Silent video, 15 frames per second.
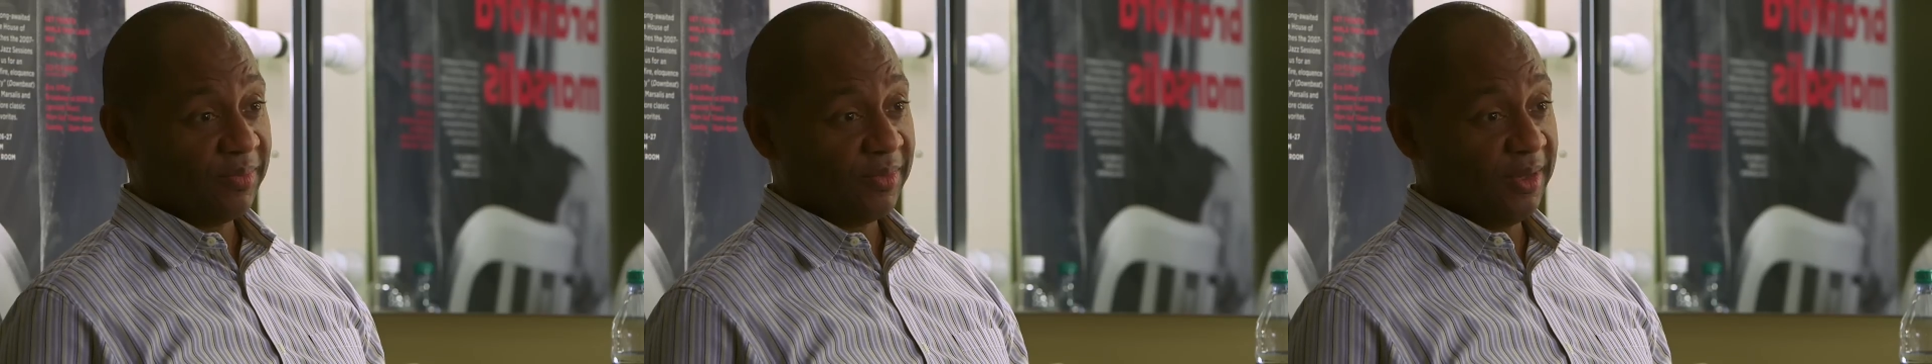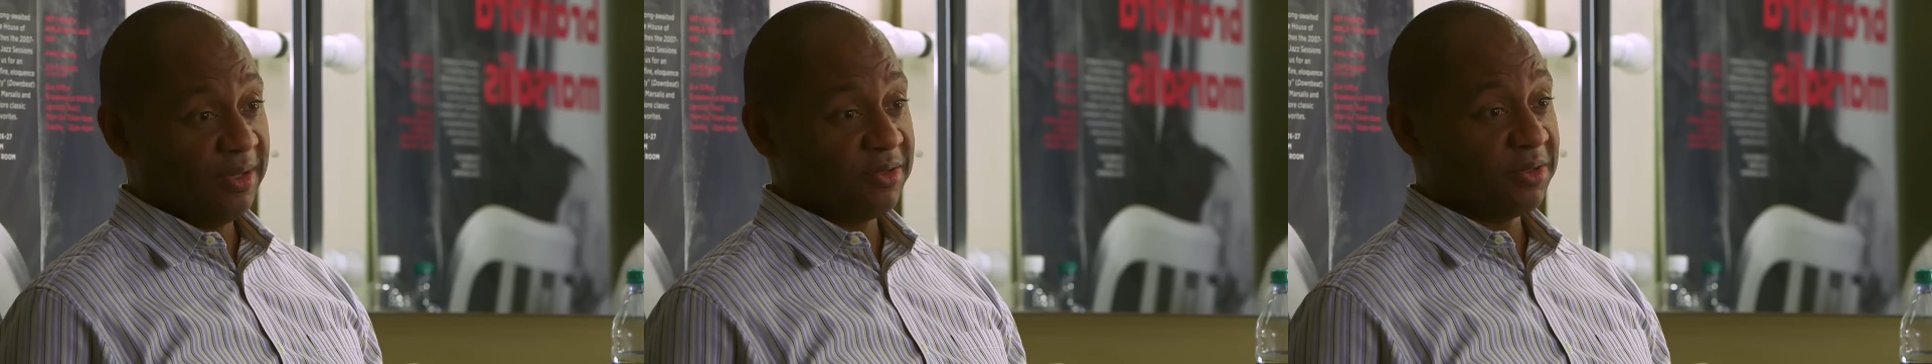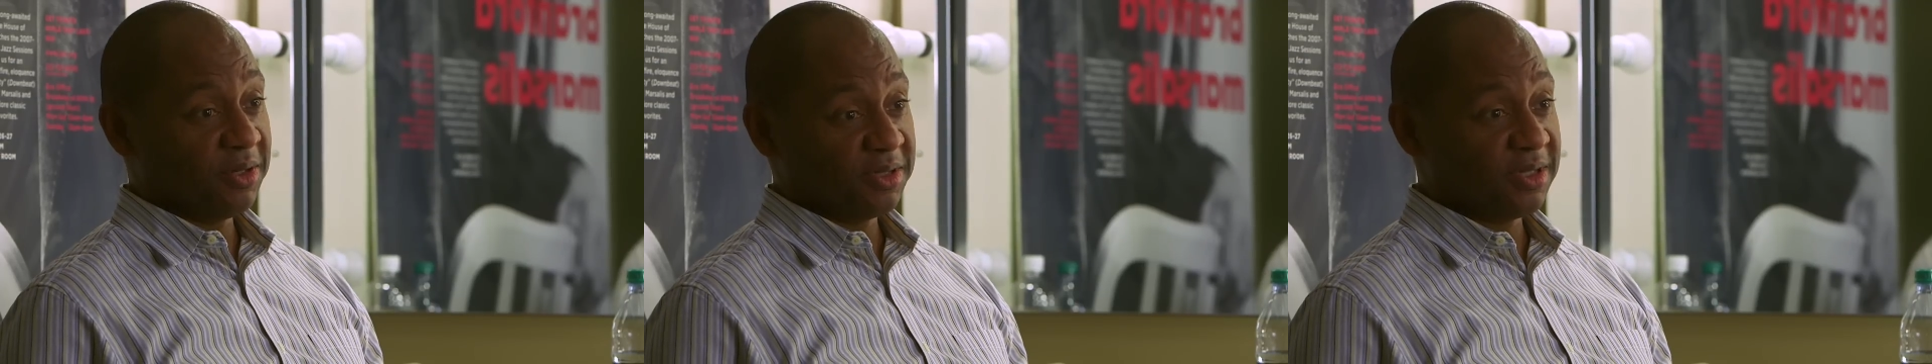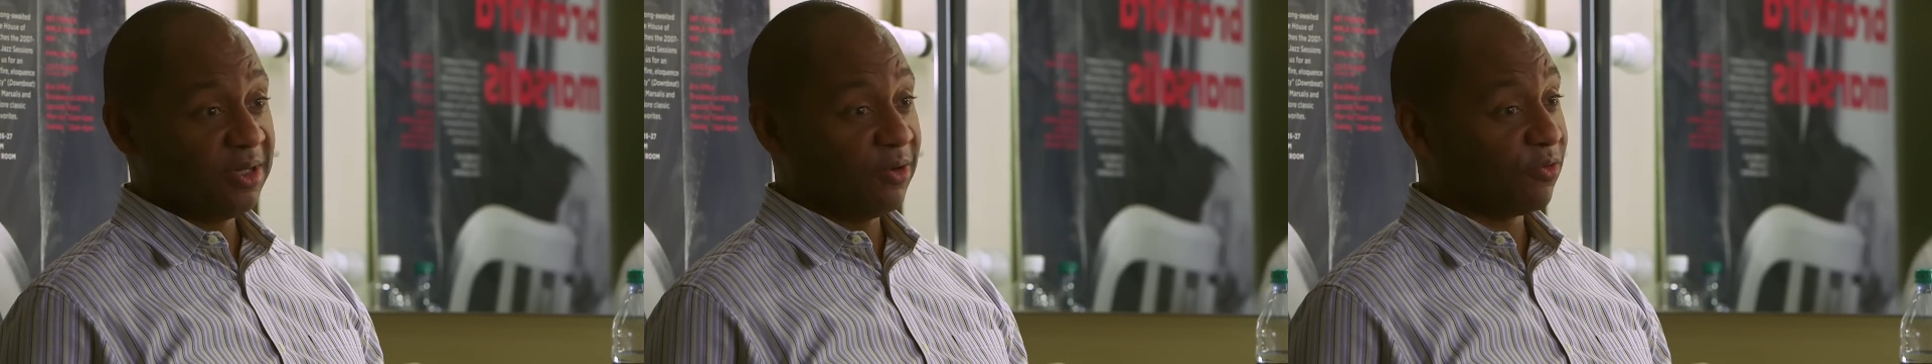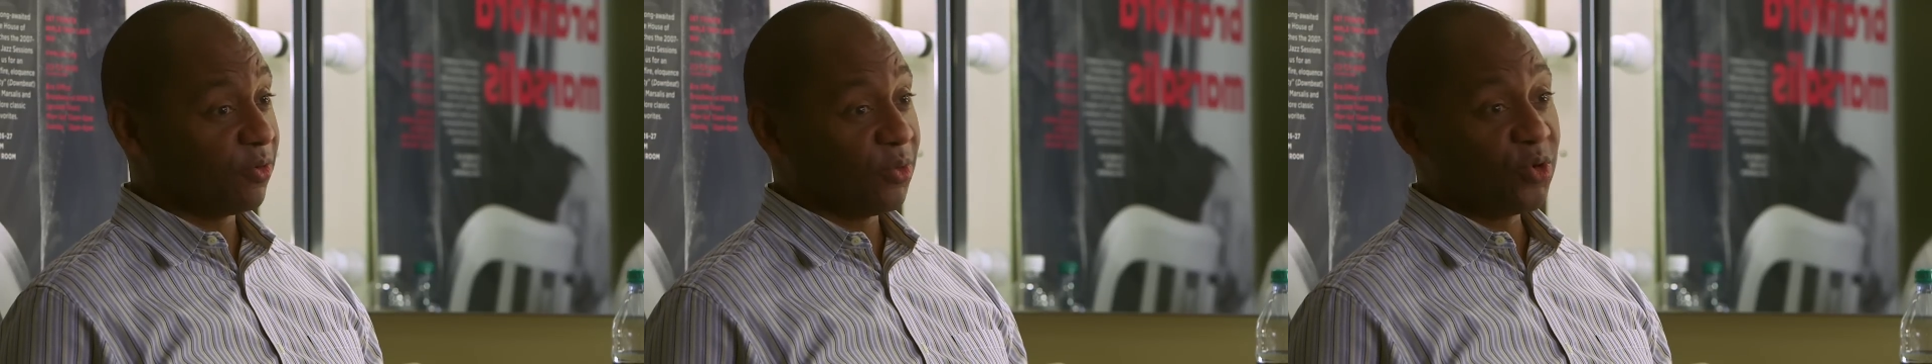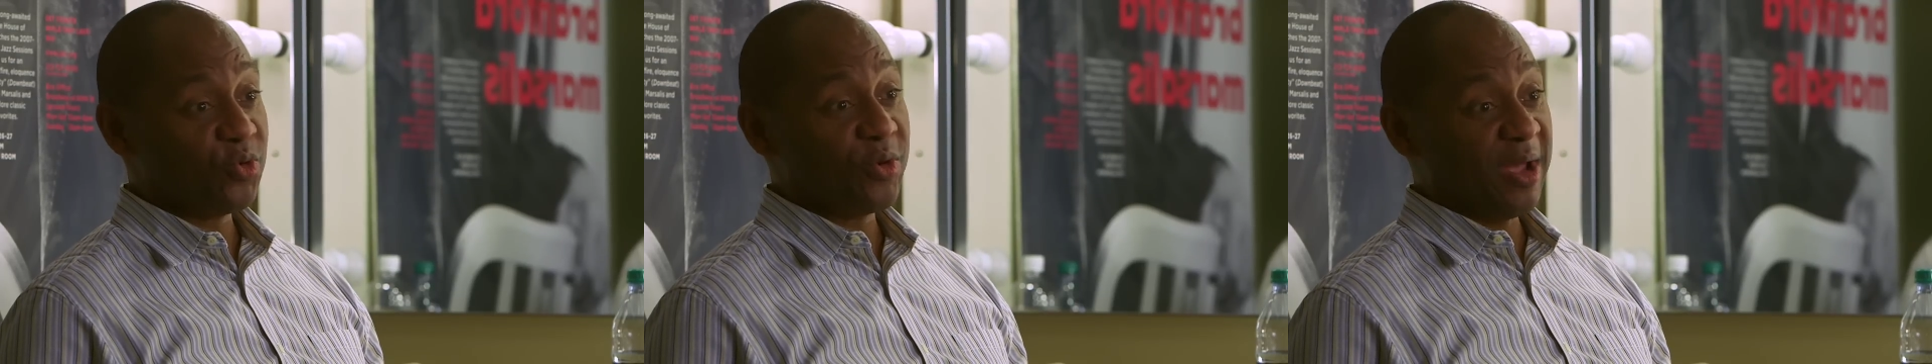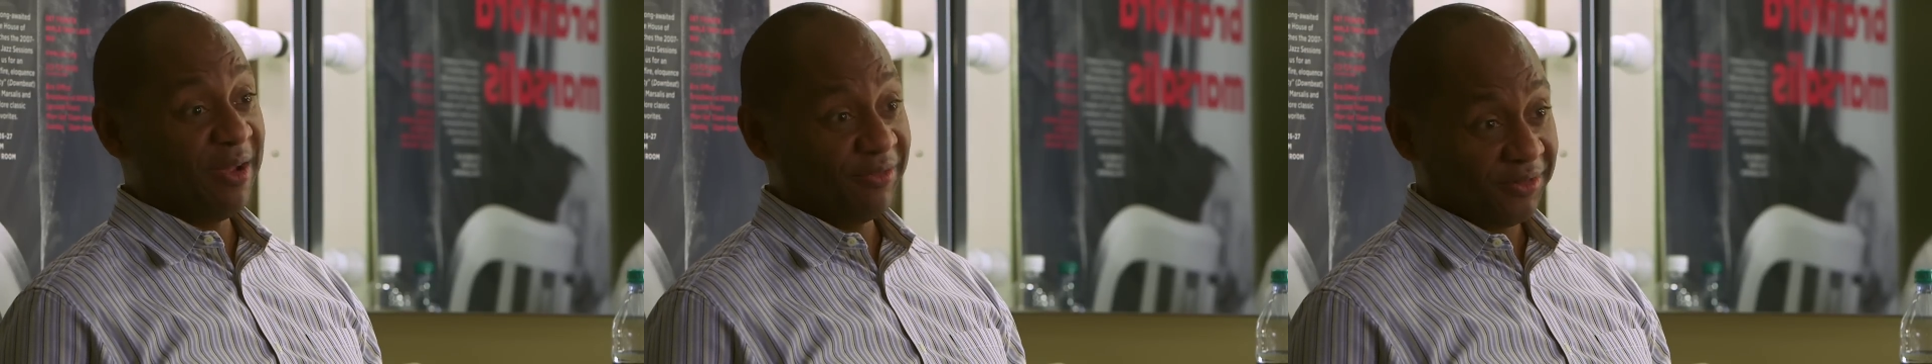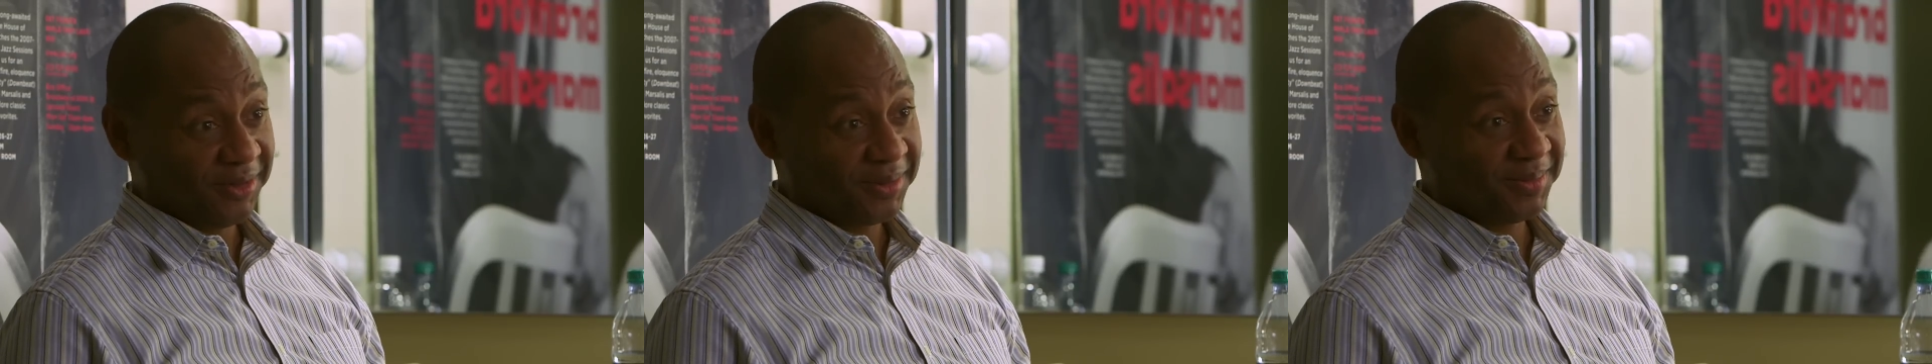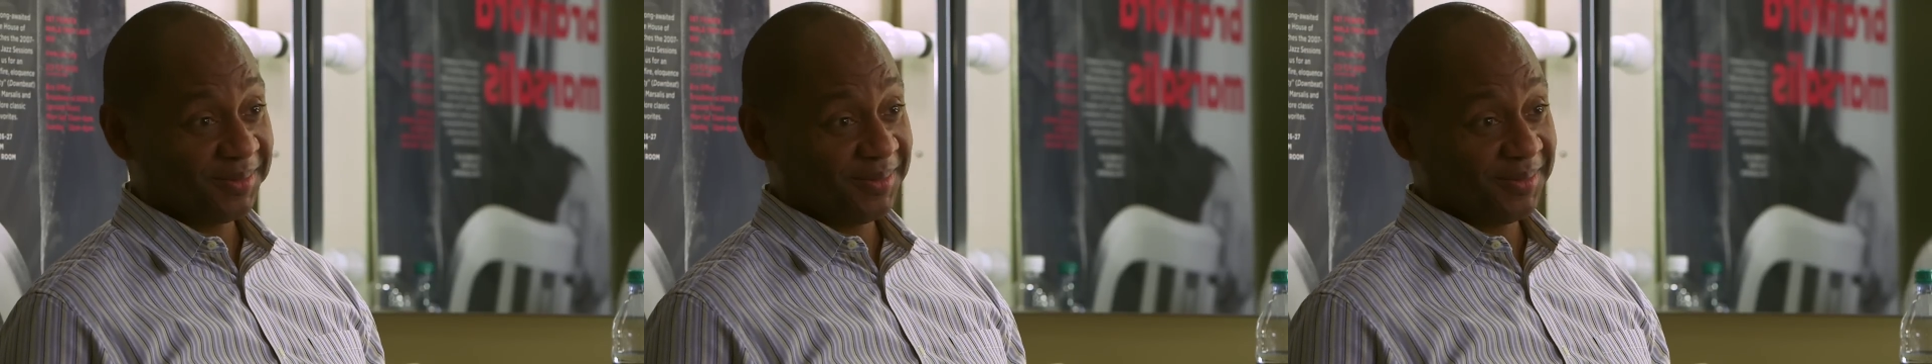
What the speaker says: He's going to steal from whoever.